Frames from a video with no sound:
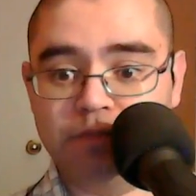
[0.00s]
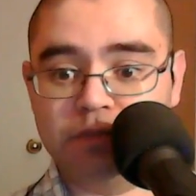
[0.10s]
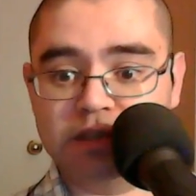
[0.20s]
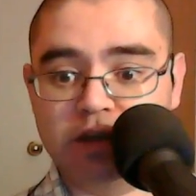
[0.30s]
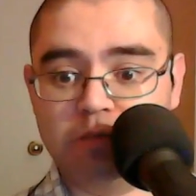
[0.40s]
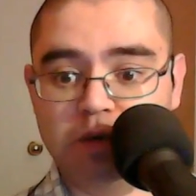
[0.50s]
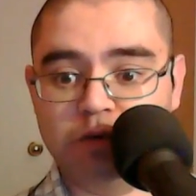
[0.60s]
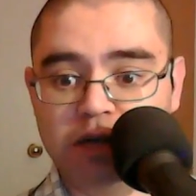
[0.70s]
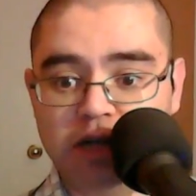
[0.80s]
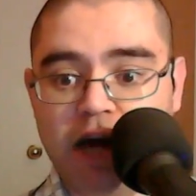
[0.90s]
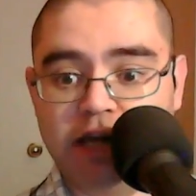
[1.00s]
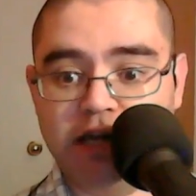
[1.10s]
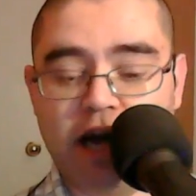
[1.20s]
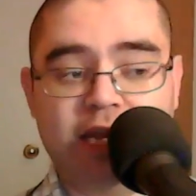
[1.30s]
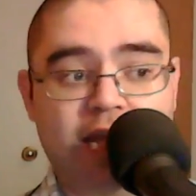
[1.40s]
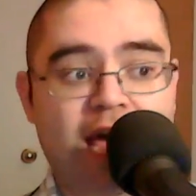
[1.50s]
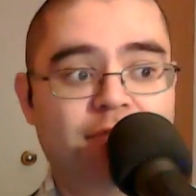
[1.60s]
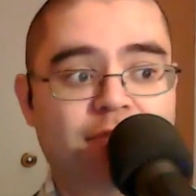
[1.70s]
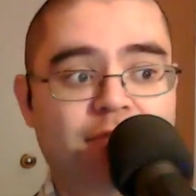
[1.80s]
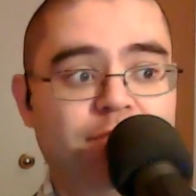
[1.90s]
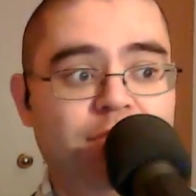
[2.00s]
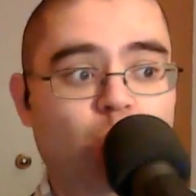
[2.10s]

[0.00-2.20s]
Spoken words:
It's going to be between 9 and 9.5 feet wide.